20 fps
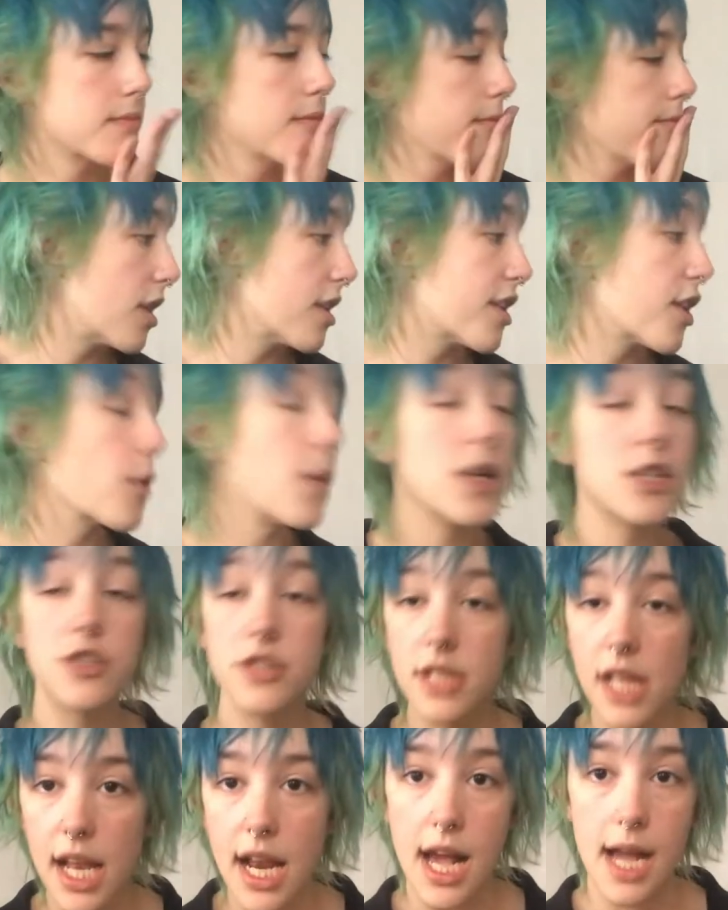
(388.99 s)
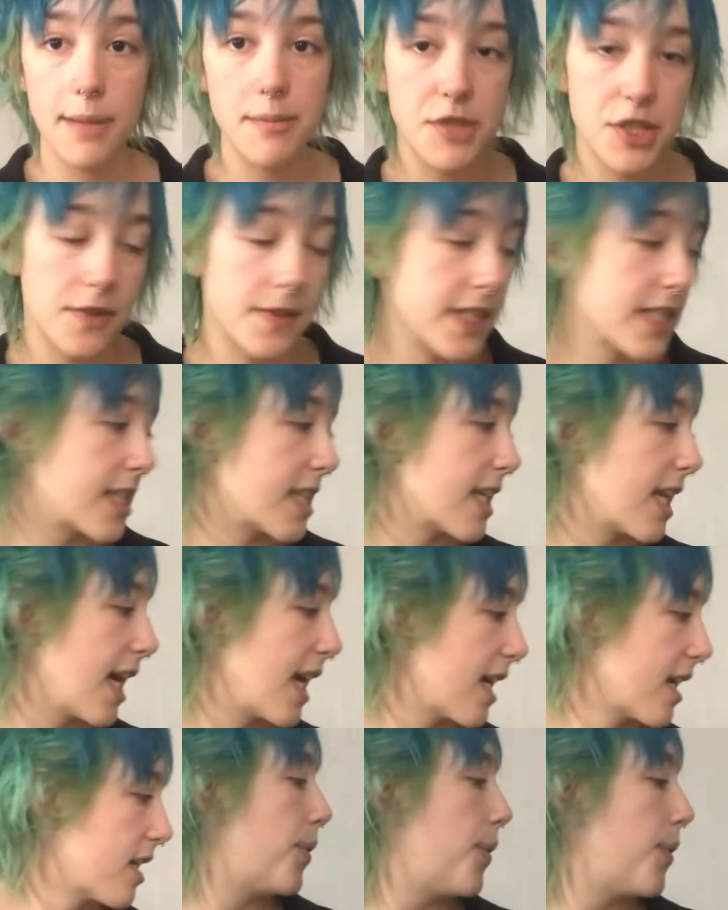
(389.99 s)
The question that I'm doing today
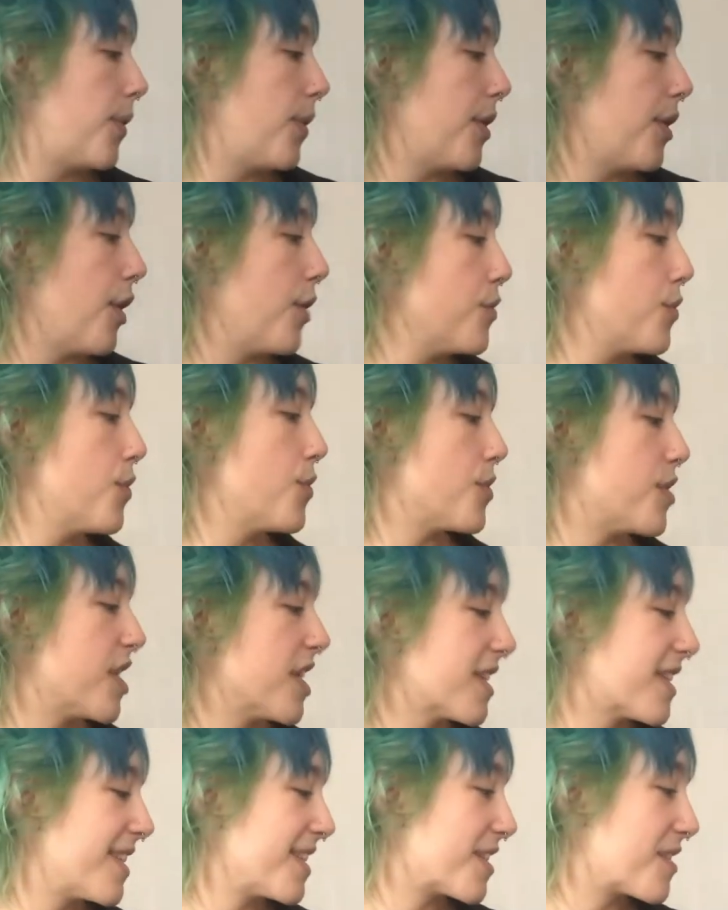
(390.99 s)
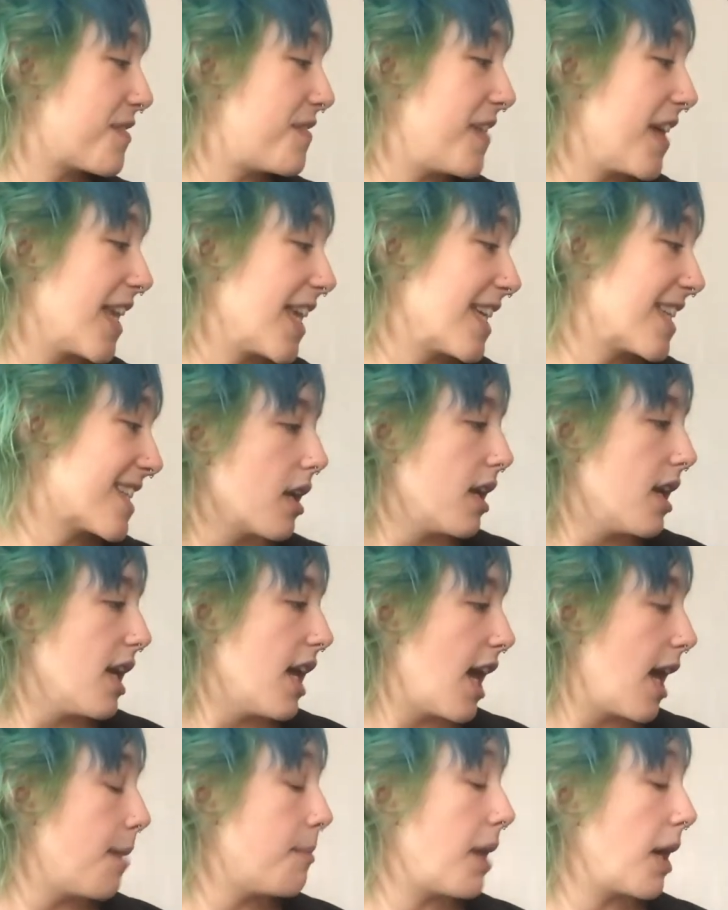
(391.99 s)
ooh, this is fitting.
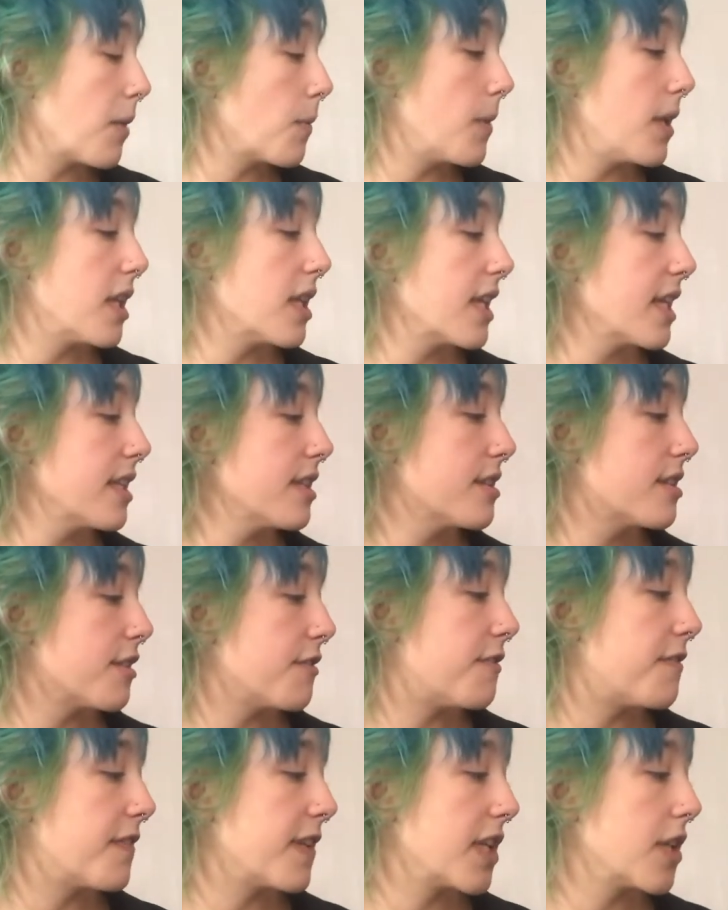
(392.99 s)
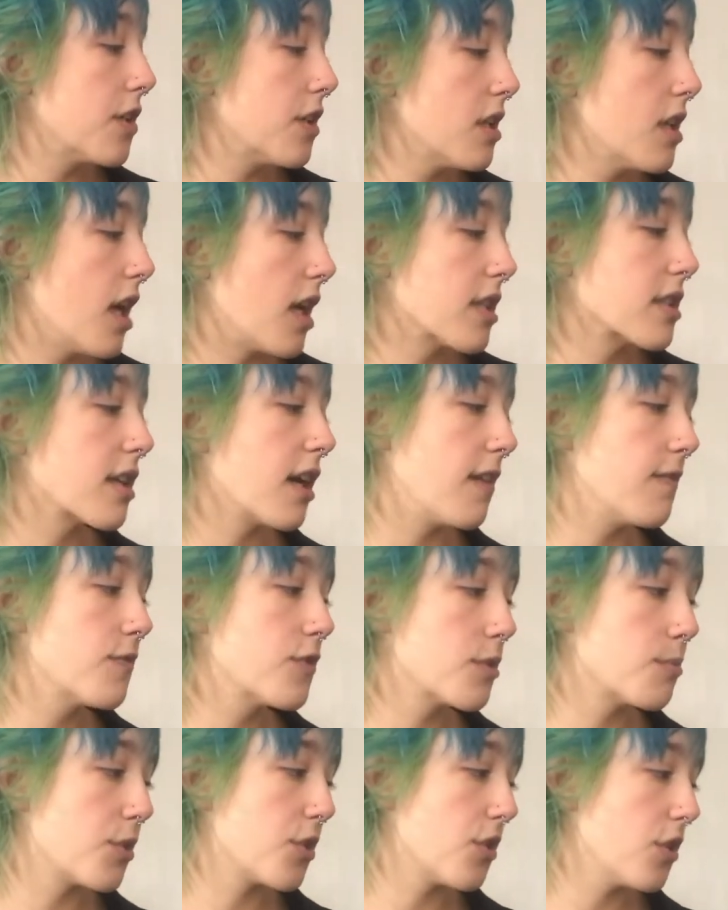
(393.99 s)
Am I willing to feel
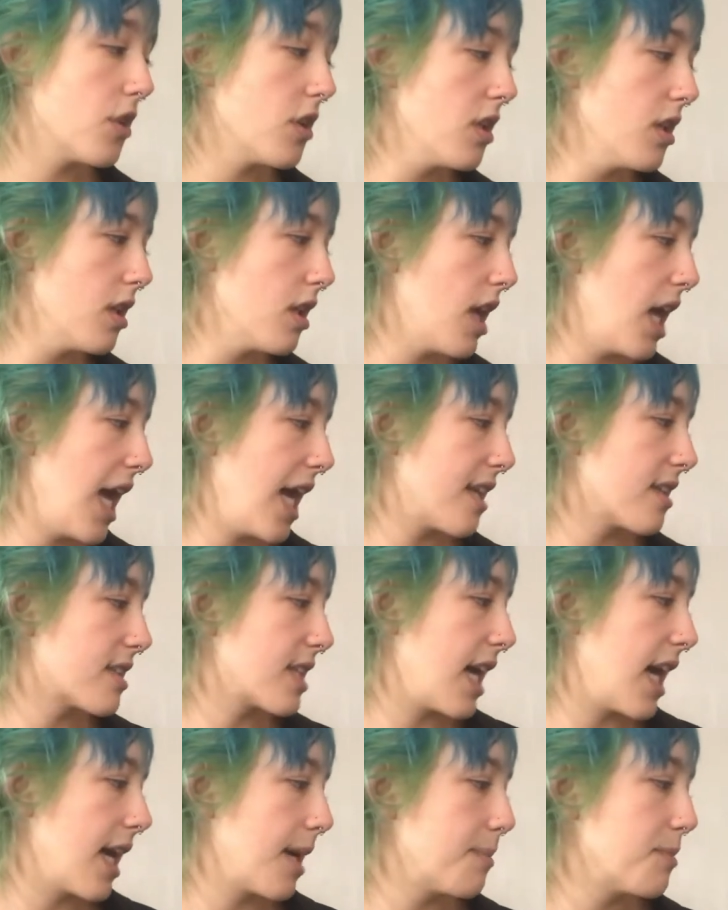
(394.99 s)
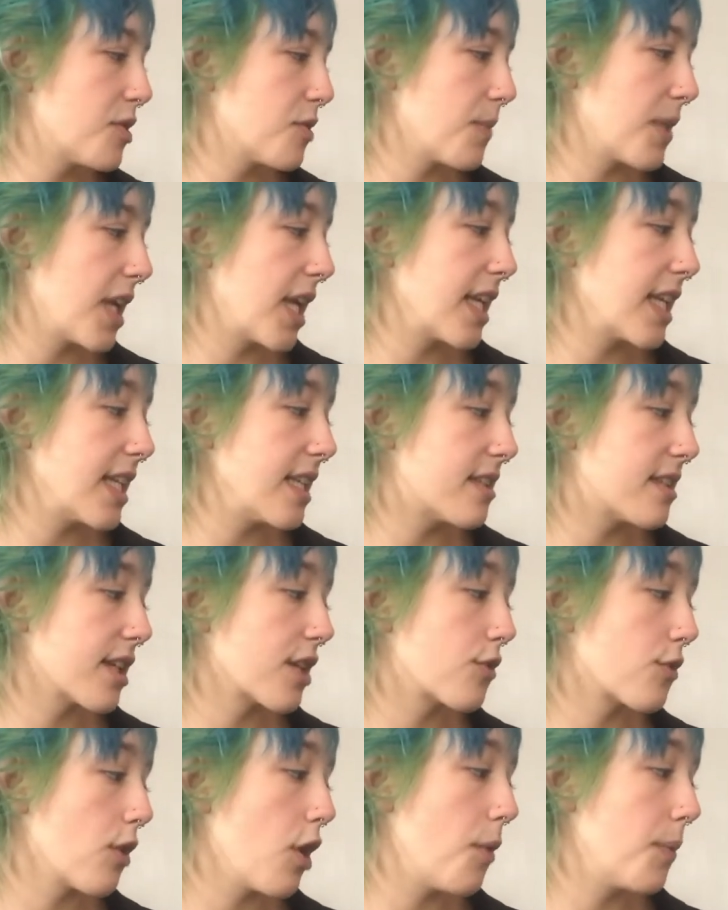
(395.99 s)
uncomfortable at times when I need to
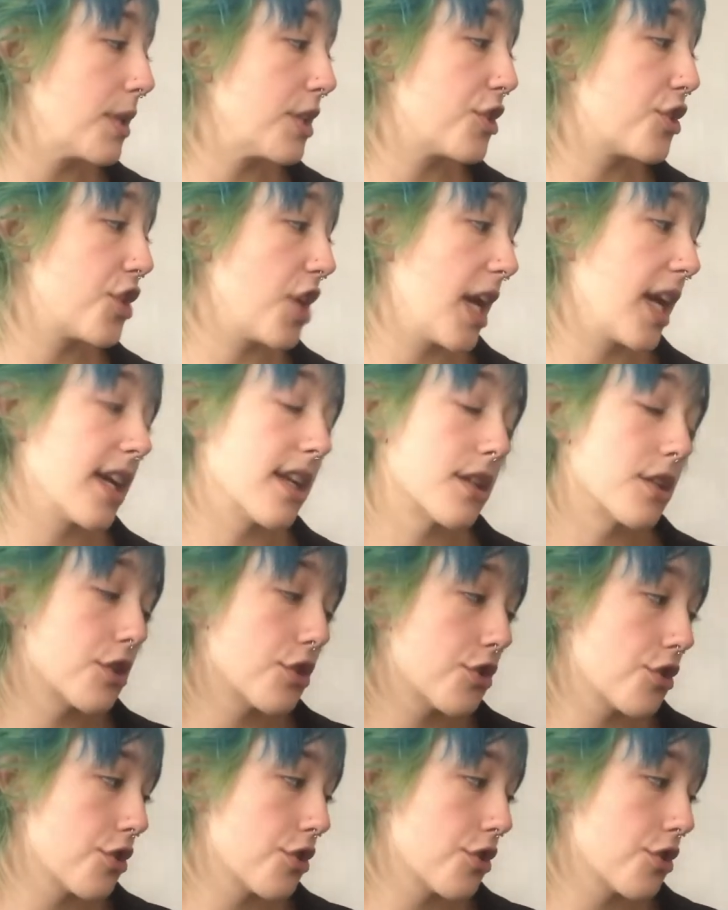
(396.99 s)
grow and change?